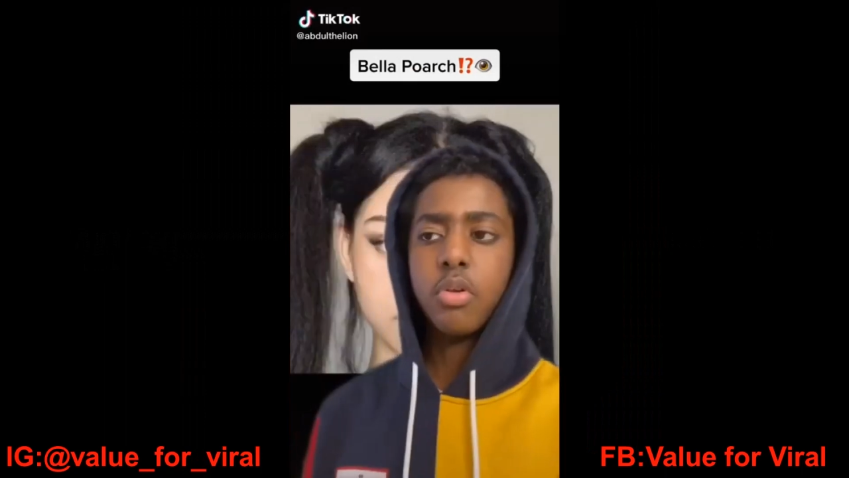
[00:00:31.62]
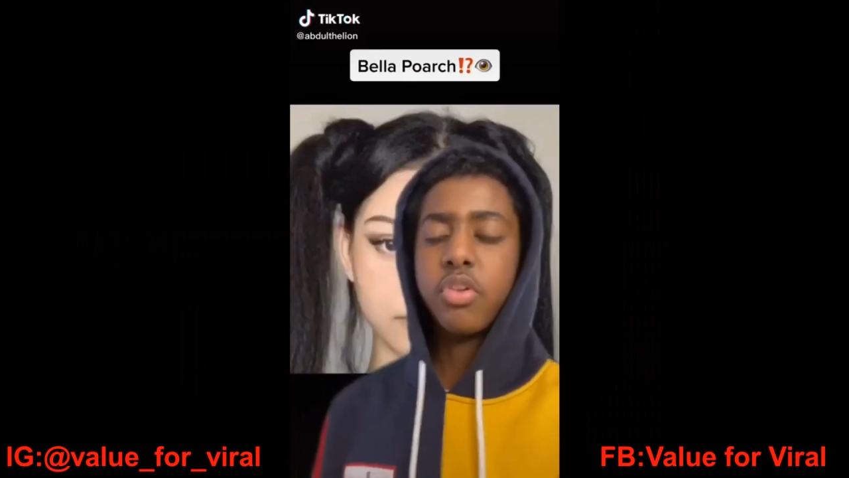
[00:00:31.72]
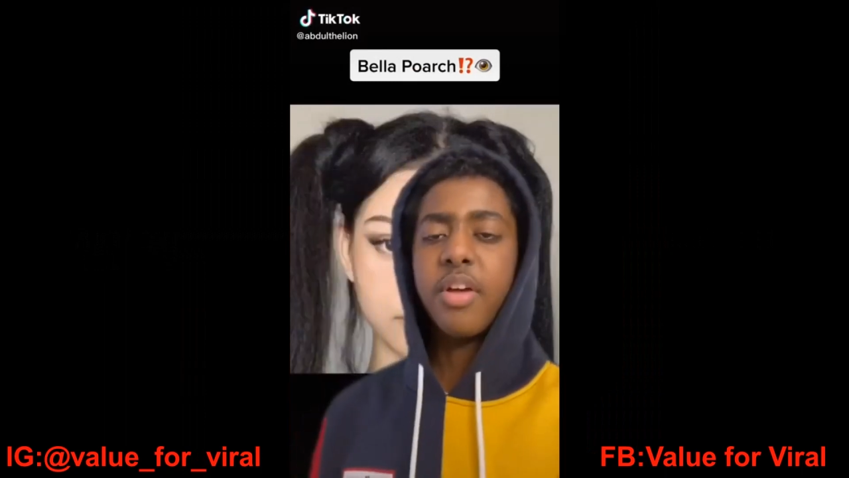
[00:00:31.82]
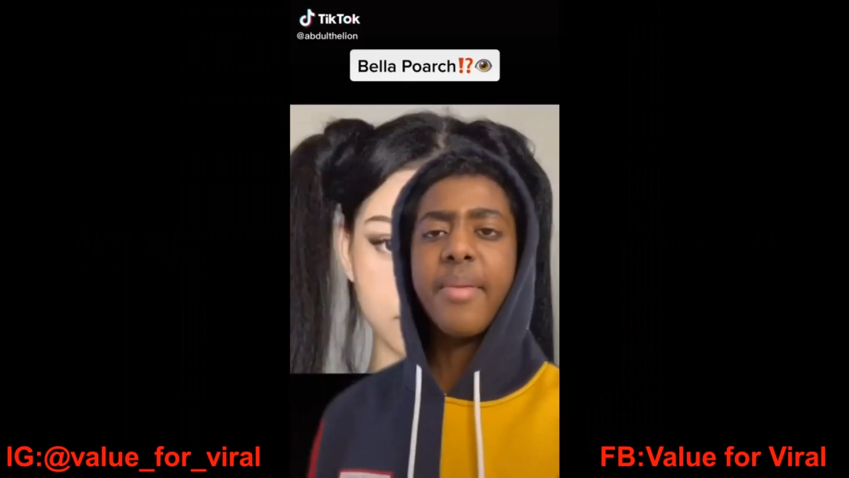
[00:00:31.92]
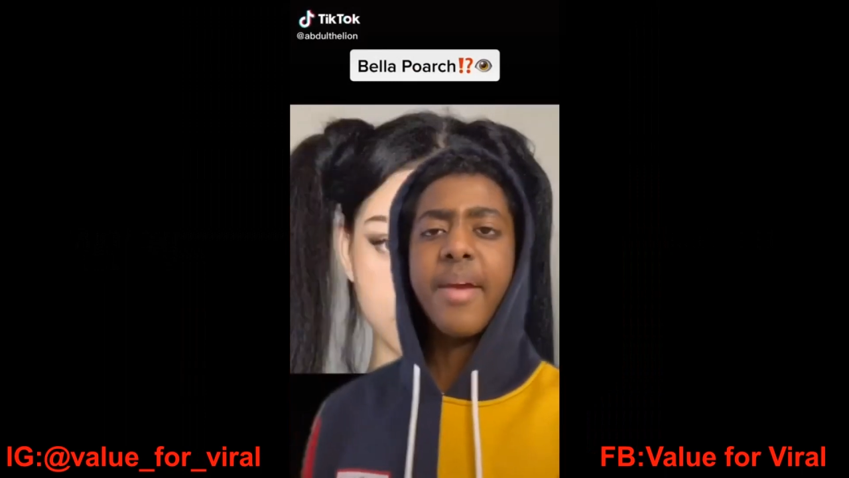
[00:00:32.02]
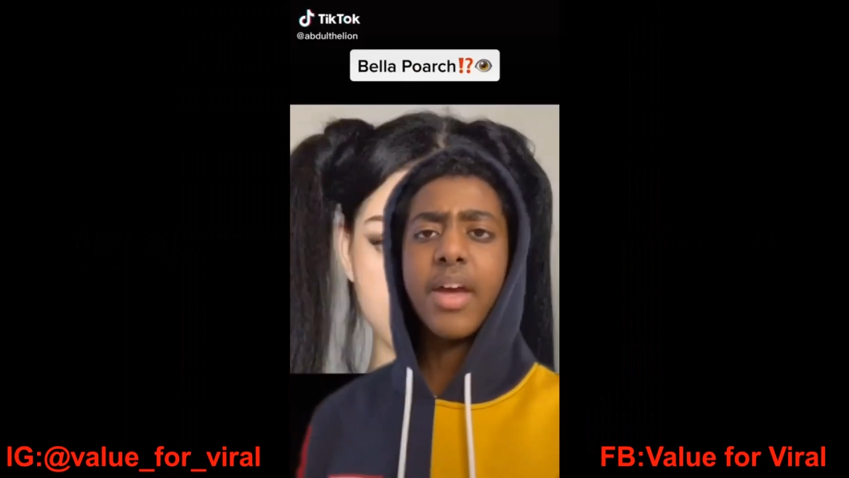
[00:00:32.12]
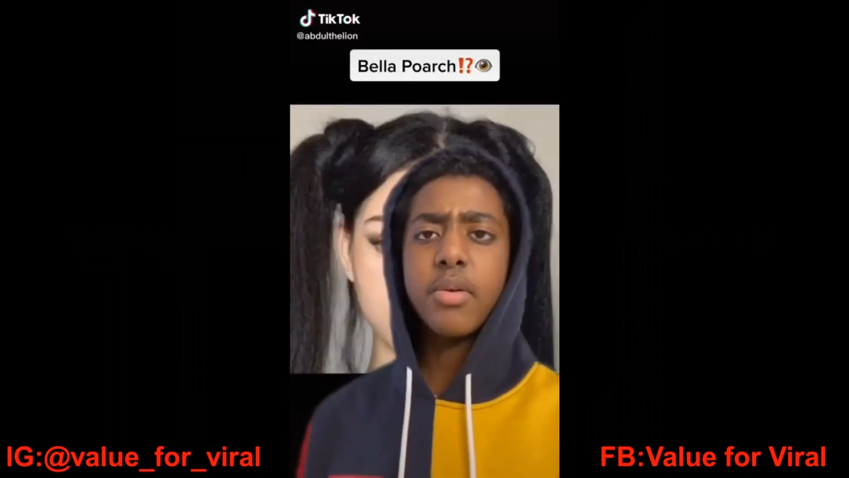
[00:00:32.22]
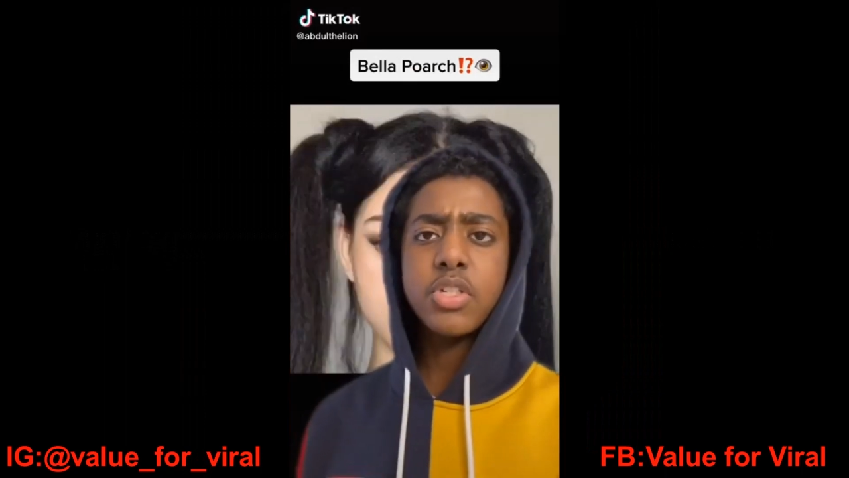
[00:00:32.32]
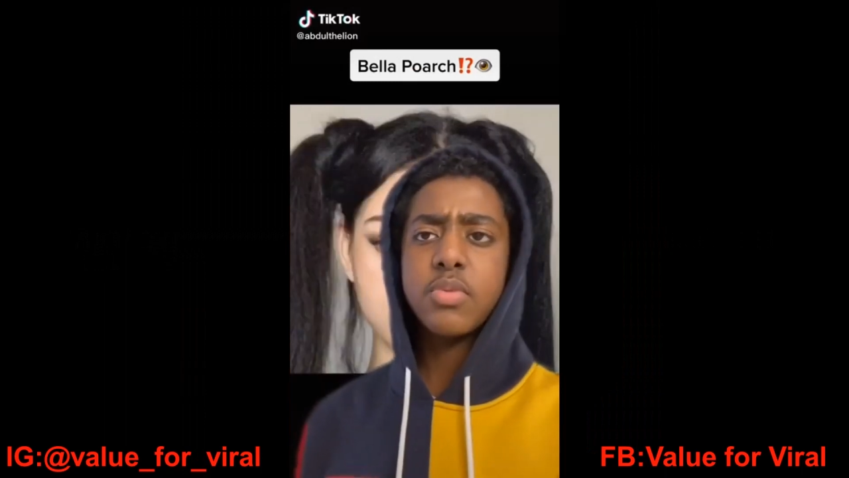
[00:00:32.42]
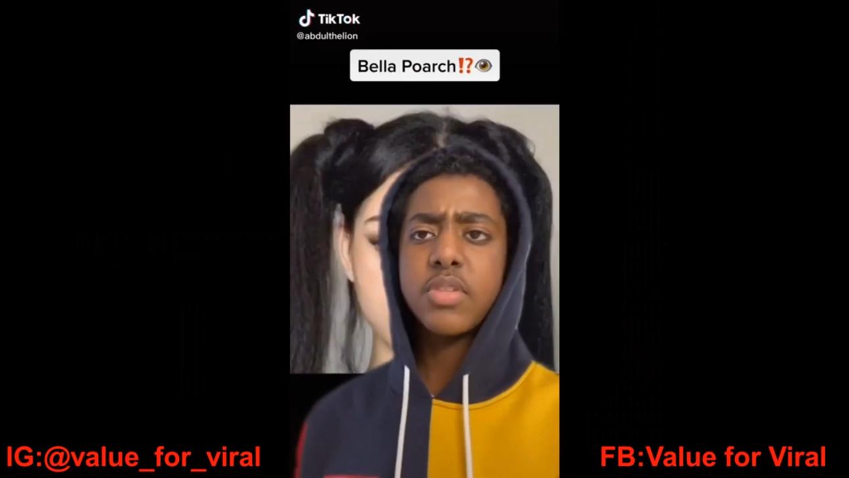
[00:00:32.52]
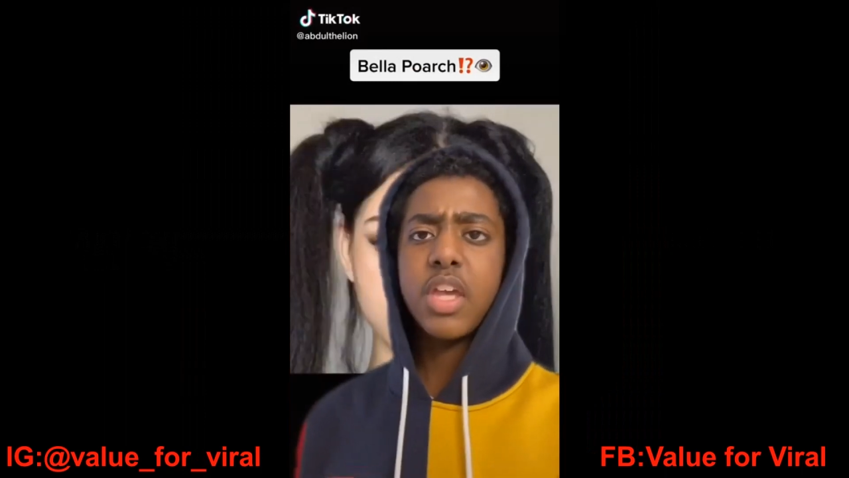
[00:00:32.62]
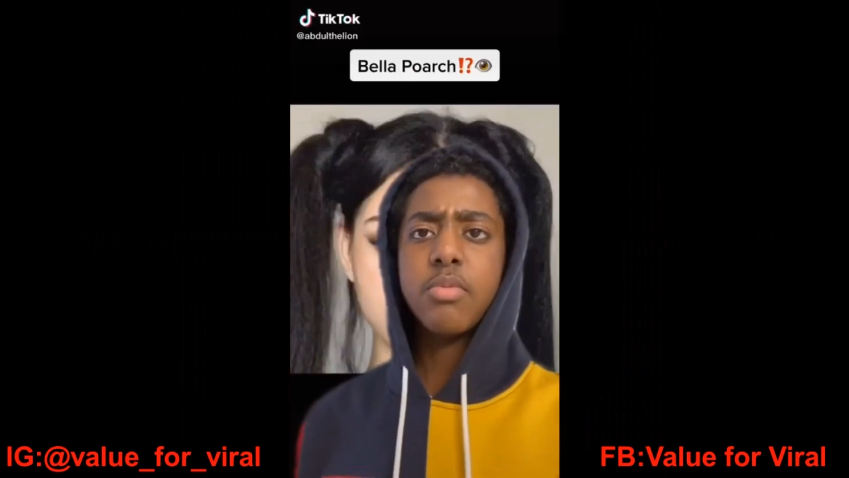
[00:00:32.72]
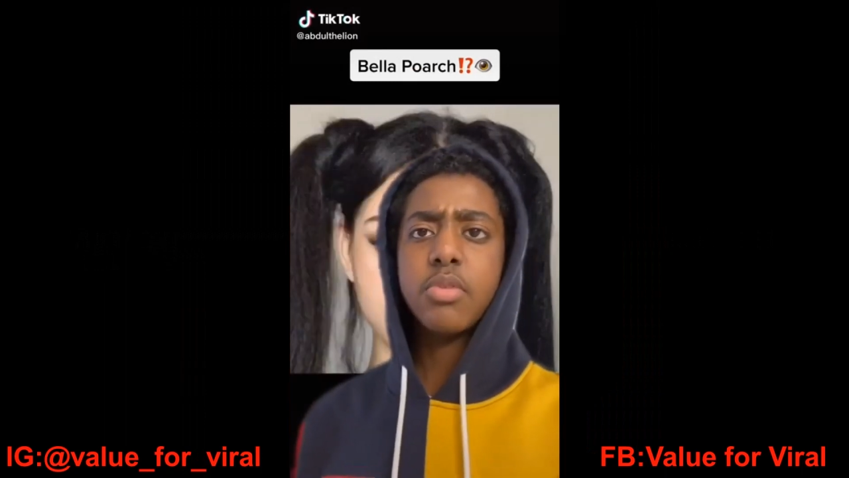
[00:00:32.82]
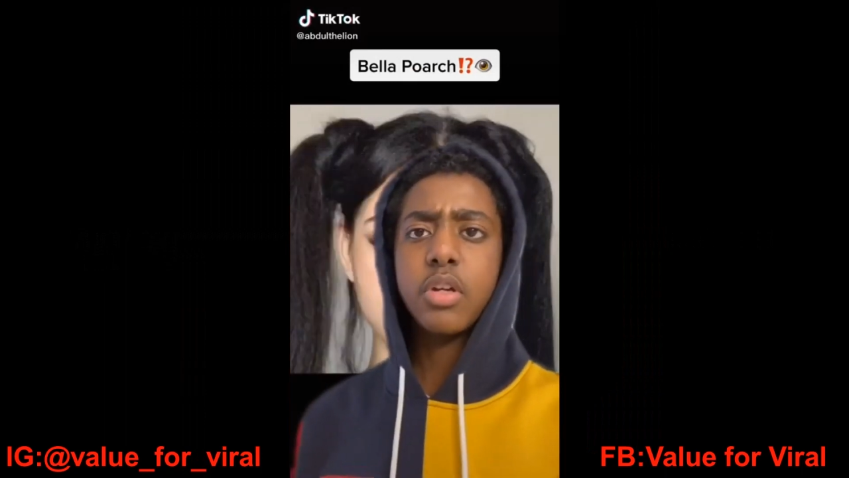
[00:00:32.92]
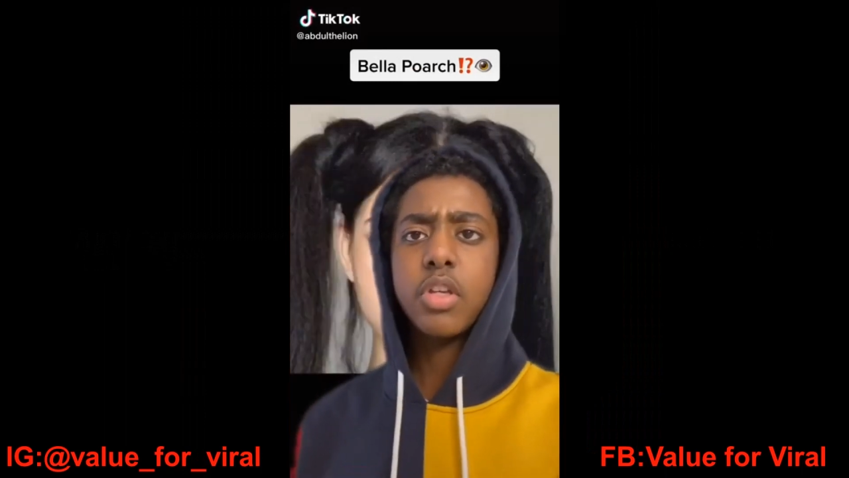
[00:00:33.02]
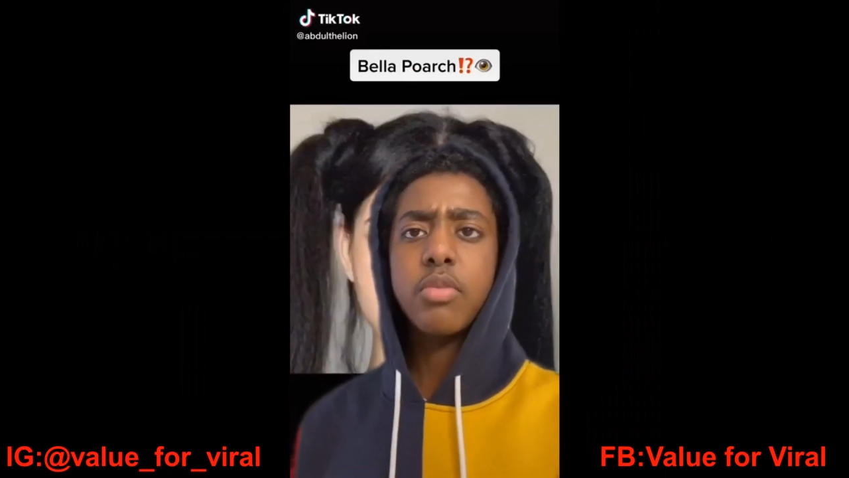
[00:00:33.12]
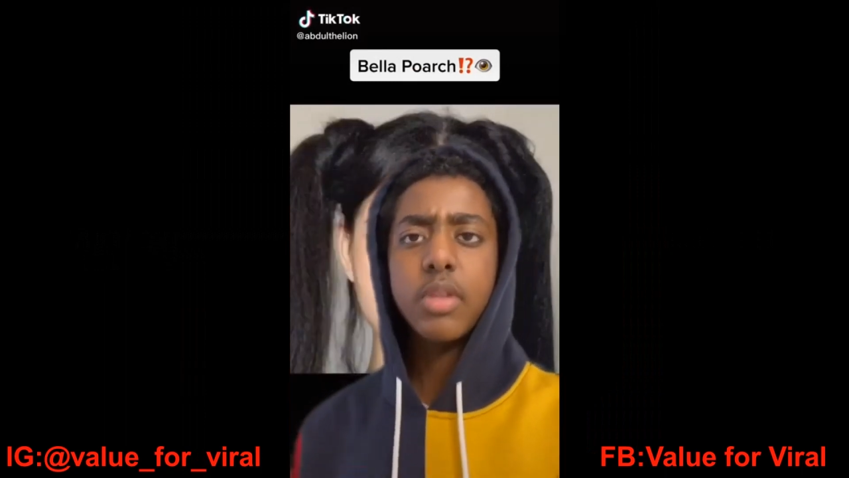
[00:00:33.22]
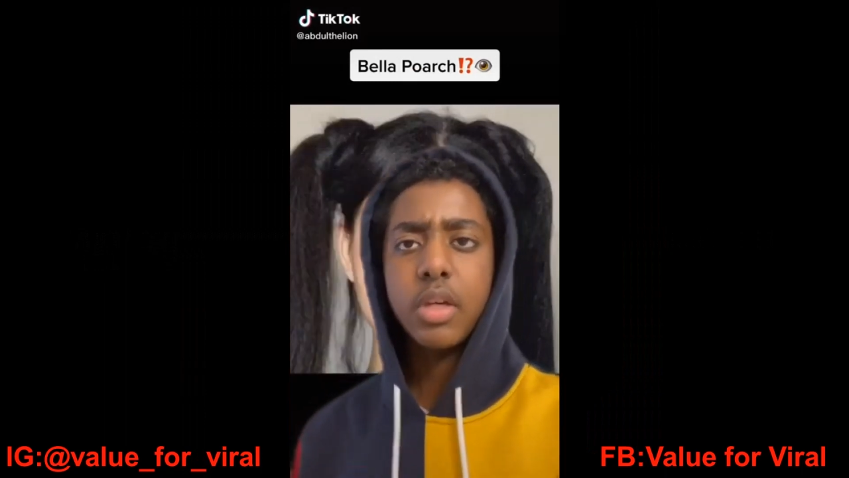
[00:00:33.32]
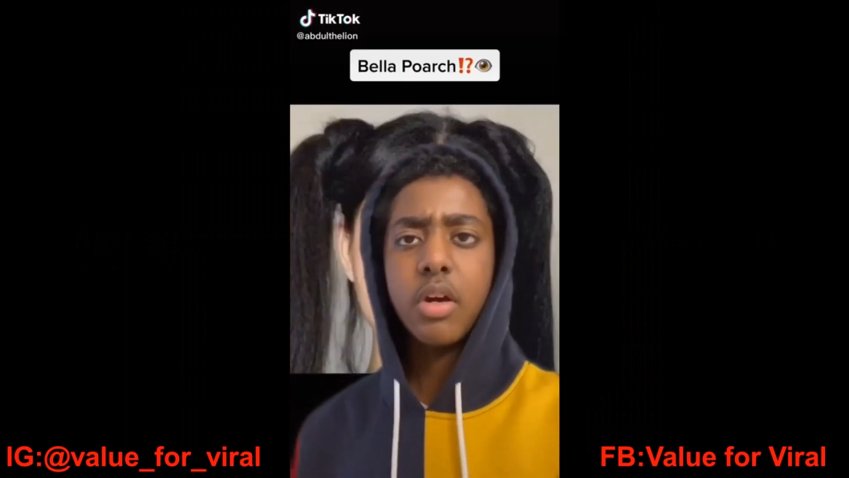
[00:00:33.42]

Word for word: somehow, she was able to accumulate